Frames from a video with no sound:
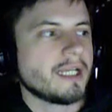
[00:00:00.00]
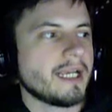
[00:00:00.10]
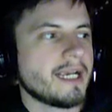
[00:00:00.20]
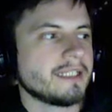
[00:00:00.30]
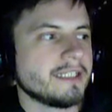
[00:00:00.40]

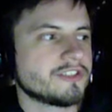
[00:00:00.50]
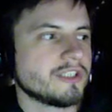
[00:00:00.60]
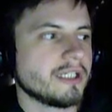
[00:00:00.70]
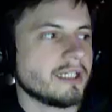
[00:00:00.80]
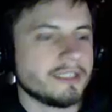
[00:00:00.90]
and it's
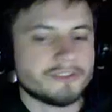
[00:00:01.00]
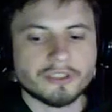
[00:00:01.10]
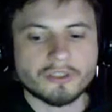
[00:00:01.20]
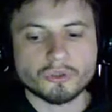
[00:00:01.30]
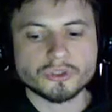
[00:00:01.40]

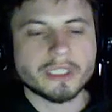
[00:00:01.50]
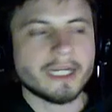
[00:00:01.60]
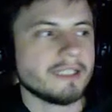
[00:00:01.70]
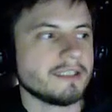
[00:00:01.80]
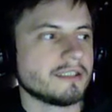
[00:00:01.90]
an
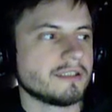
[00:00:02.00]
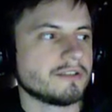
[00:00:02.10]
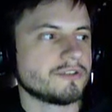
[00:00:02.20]
online